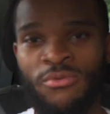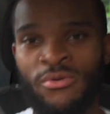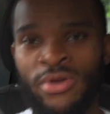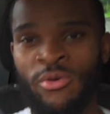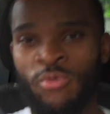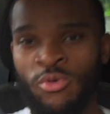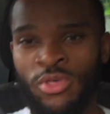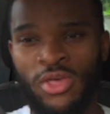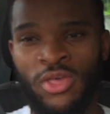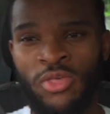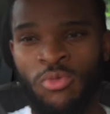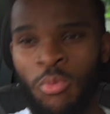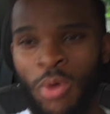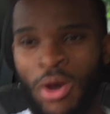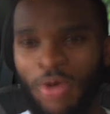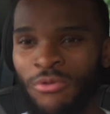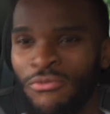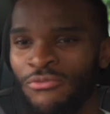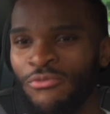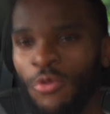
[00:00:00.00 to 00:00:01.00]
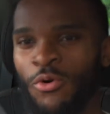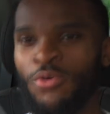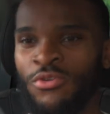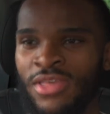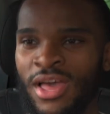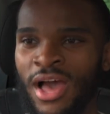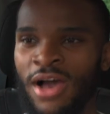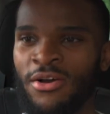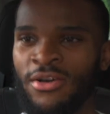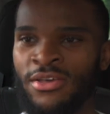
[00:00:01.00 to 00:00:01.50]
It wasn't as well
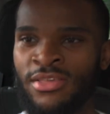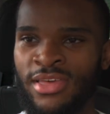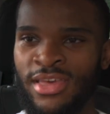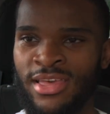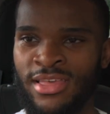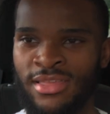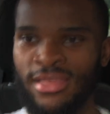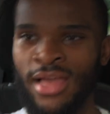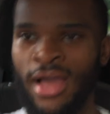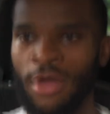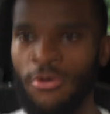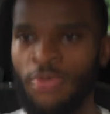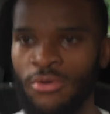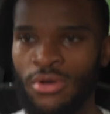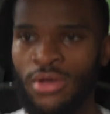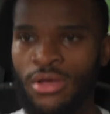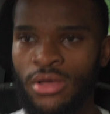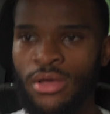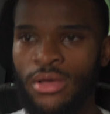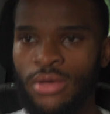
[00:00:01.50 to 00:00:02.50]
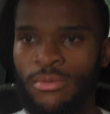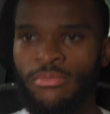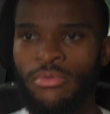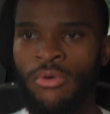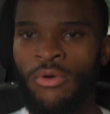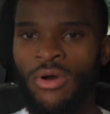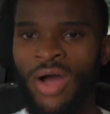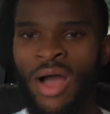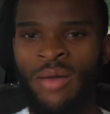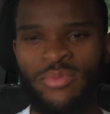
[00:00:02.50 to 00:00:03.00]
thought out as it is now,
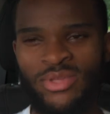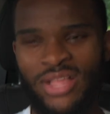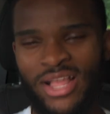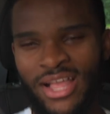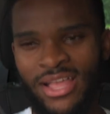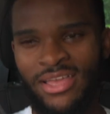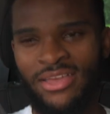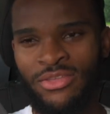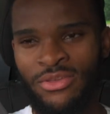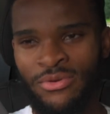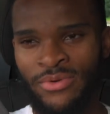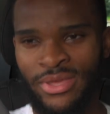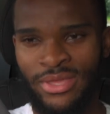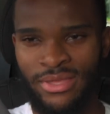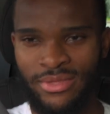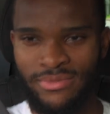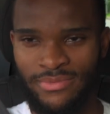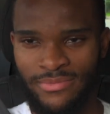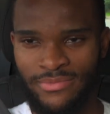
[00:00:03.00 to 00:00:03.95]
but I'm glad I didn't do it.